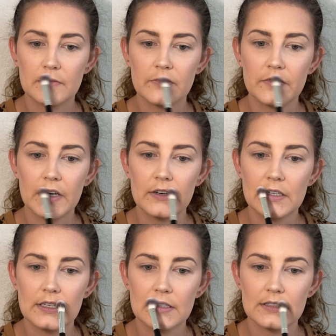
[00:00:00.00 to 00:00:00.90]
fairy
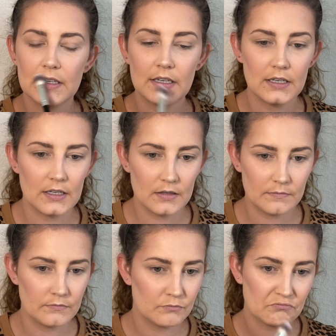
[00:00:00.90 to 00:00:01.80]
dust in it.
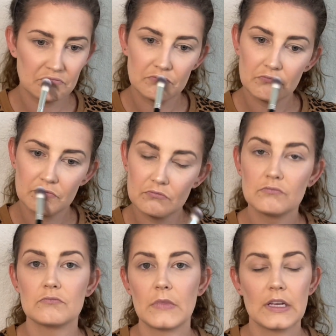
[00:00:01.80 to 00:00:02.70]

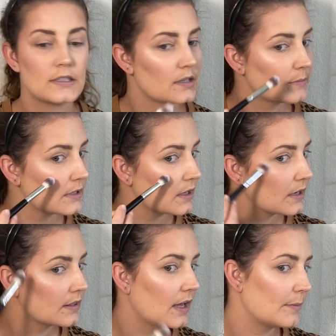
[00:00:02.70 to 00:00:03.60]
Something
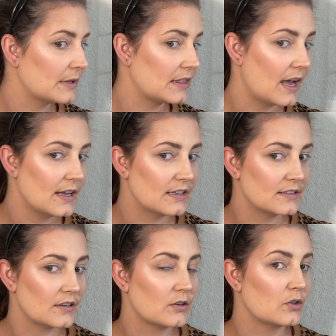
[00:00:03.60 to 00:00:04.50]
like that, but that is
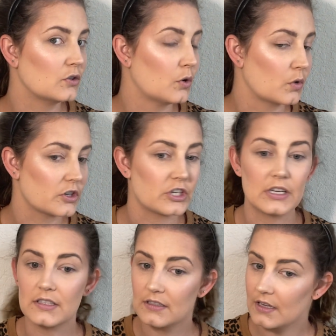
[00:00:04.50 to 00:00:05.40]

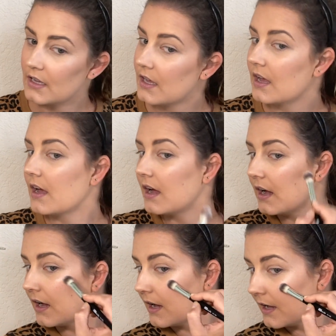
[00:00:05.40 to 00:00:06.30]
gorgeous.
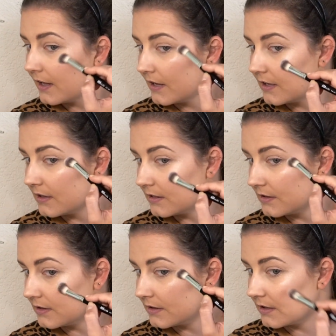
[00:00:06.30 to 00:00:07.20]
I
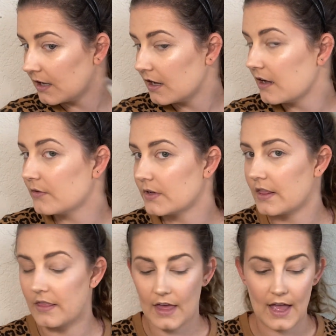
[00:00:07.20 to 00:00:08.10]
love
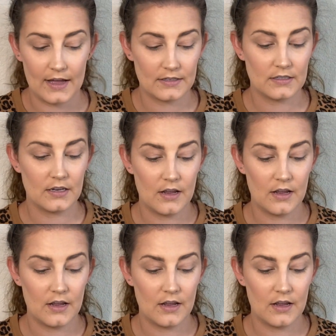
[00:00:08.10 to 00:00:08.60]
that.